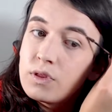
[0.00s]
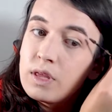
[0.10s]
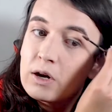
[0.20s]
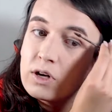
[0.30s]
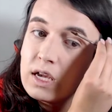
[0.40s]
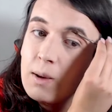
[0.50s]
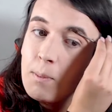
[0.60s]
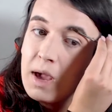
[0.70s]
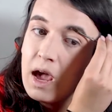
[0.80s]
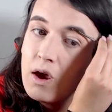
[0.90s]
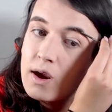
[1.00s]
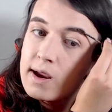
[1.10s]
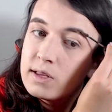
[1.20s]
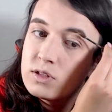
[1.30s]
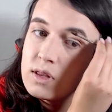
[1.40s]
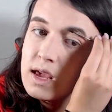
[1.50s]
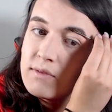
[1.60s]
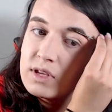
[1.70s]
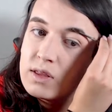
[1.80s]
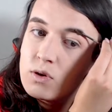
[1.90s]
they're gonna get married, so they have
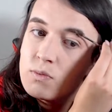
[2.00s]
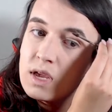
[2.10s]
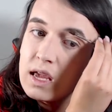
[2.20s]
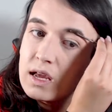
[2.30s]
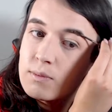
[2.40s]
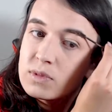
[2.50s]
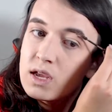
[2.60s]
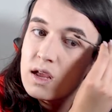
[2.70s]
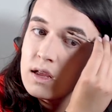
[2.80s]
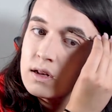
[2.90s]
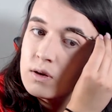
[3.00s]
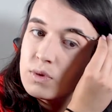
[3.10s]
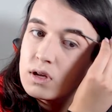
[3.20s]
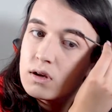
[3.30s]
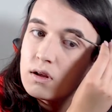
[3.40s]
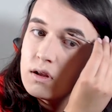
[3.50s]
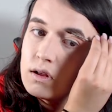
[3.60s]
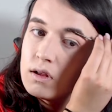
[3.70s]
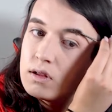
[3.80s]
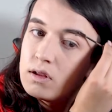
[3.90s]
to get their makeup done. Oh my god.
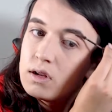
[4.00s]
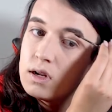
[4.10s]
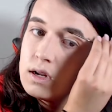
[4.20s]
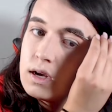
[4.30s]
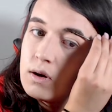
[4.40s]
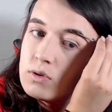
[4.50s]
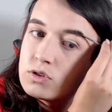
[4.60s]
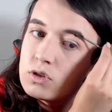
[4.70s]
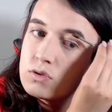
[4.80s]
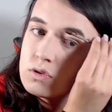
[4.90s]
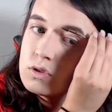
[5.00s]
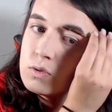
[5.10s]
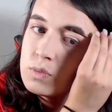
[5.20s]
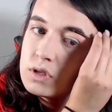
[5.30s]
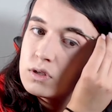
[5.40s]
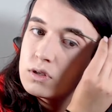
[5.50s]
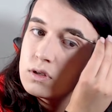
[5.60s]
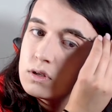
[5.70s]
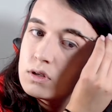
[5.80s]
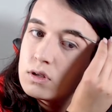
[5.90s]
That was so stupid.
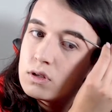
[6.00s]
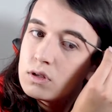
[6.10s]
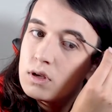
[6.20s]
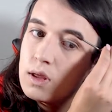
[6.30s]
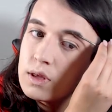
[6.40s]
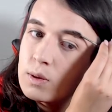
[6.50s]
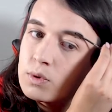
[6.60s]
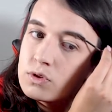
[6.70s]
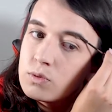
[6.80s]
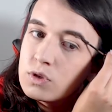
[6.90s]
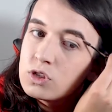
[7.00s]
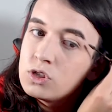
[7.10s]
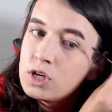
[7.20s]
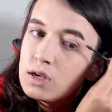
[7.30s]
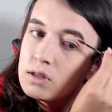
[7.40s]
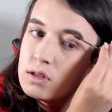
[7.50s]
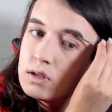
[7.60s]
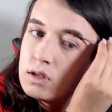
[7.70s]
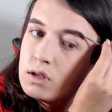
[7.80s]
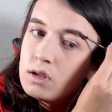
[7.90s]
I think I put too much gel.
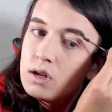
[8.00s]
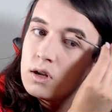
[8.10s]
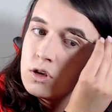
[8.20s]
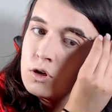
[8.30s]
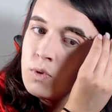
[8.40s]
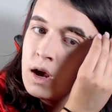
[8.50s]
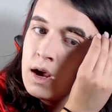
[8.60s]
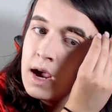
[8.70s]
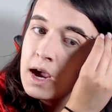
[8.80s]
You know what? I